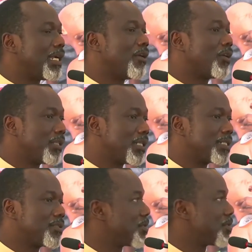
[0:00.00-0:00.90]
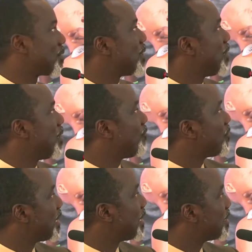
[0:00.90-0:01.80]
our cornerstones for
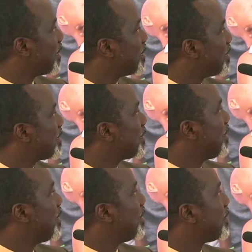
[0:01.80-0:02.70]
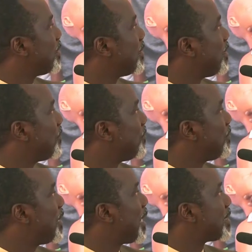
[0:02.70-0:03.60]
success, include
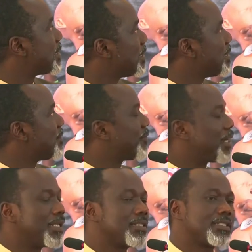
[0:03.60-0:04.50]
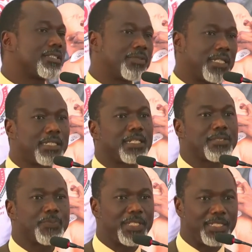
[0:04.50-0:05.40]
a satisfying student
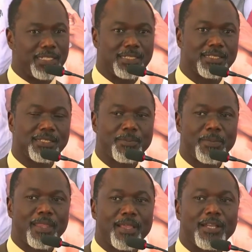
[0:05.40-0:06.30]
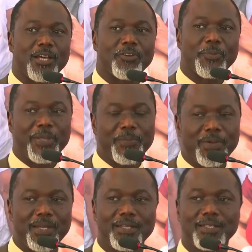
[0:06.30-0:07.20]
experience. Now,
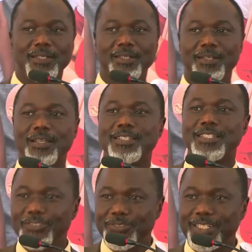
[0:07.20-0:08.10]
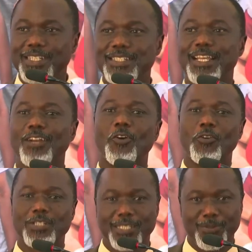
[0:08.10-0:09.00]
remember, students are
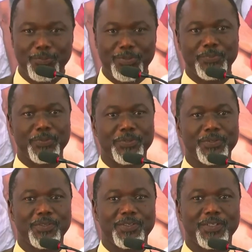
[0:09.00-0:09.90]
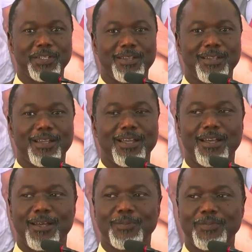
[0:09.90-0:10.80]
wholesome people.
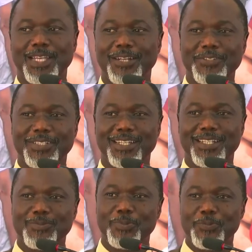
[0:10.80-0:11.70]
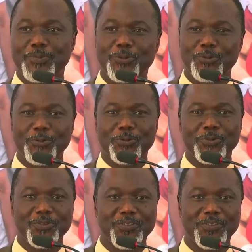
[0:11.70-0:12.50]
They're not just people who,